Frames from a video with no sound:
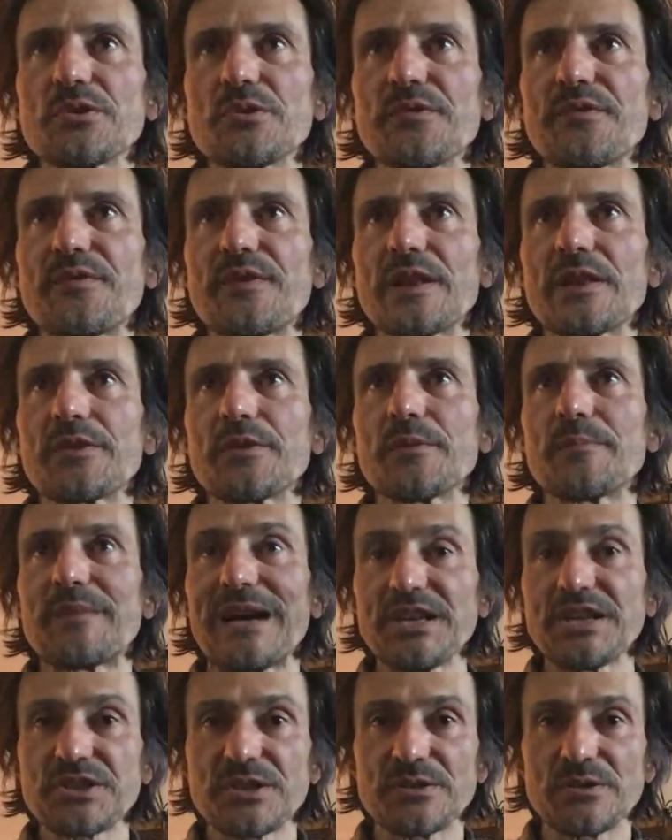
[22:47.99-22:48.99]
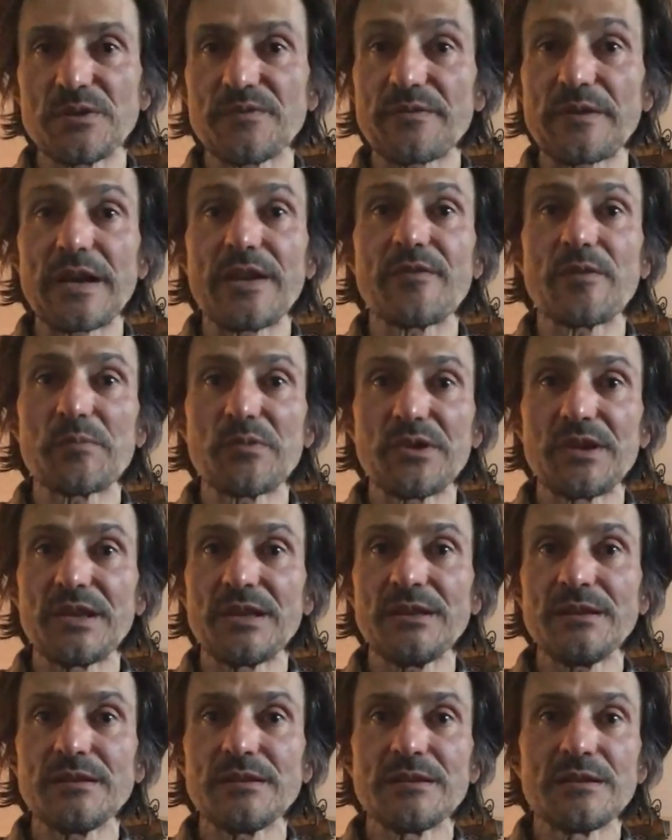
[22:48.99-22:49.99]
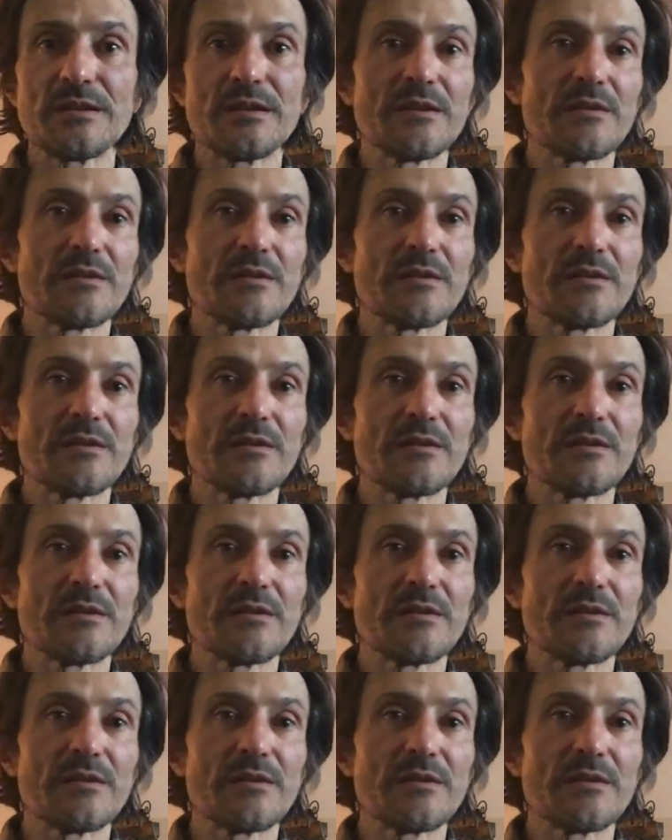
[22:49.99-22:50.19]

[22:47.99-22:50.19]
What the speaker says: You feel the passion of everybody,